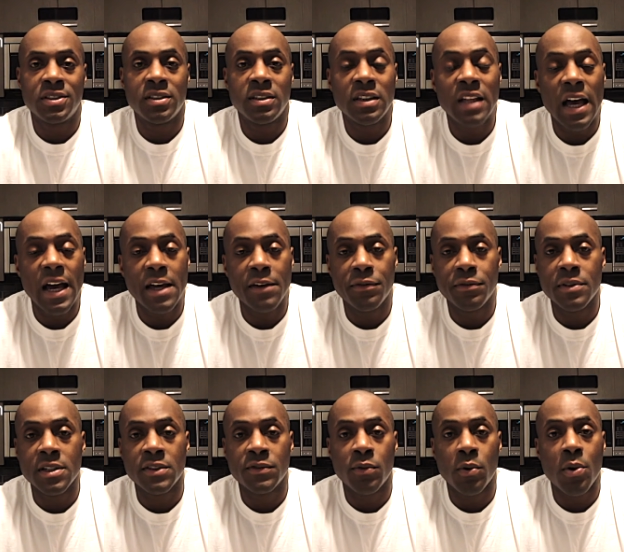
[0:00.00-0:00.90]
his life
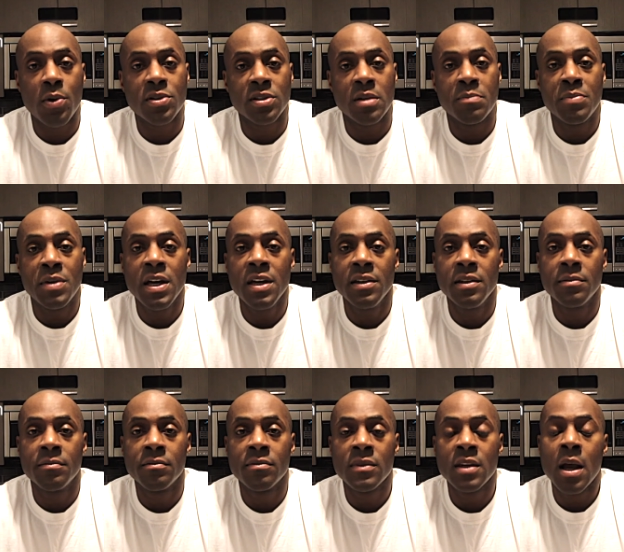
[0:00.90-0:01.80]
as far as
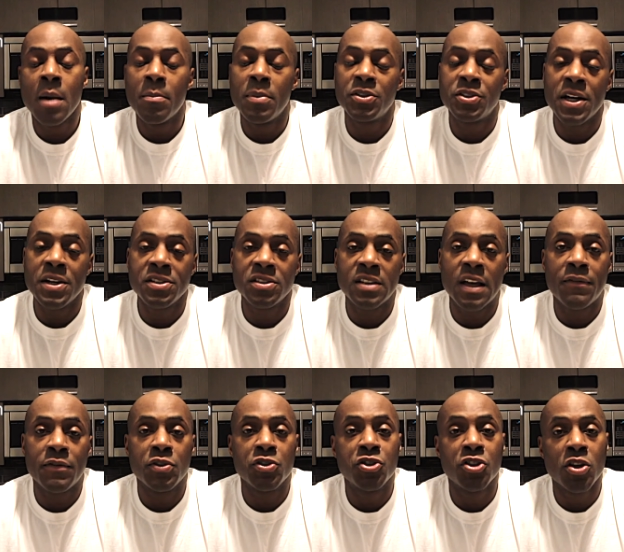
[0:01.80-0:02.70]
competing, but changed his
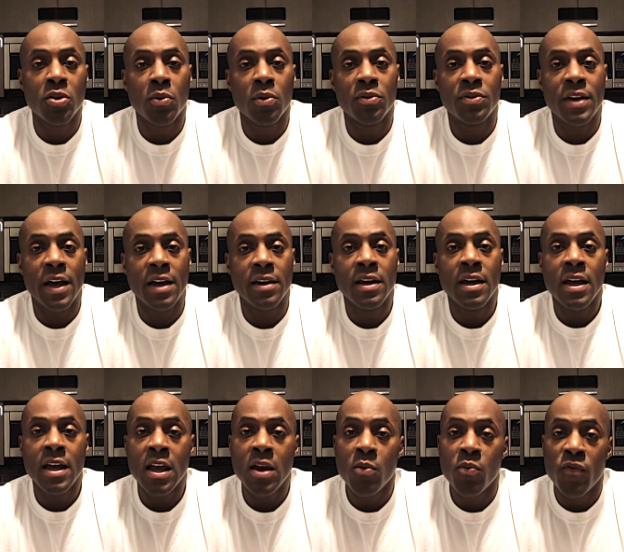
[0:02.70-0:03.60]
life in general that
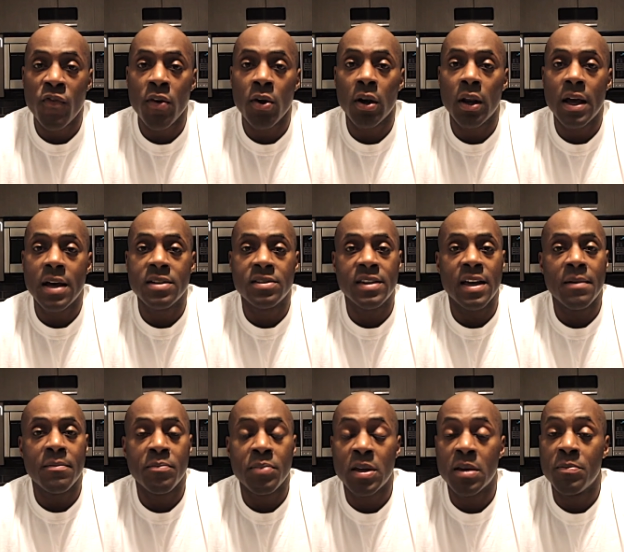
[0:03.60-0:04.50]
he realized
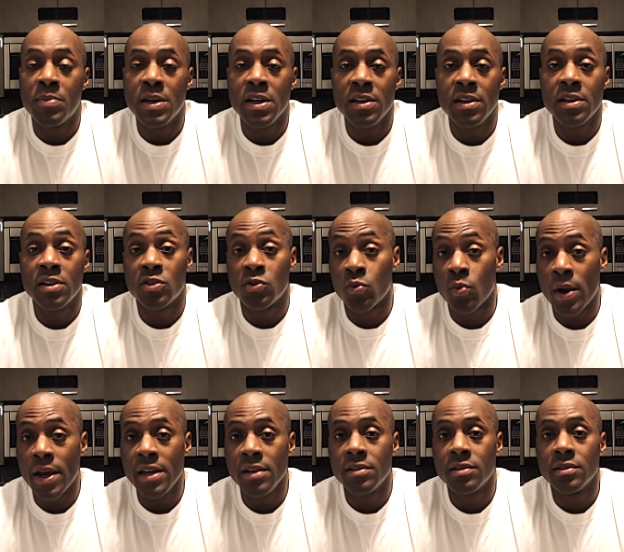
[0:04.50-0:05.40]
that competing is
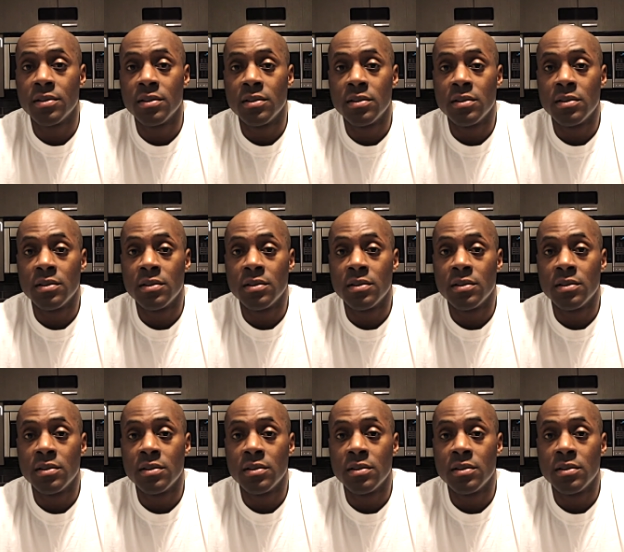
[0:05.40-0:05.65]
great.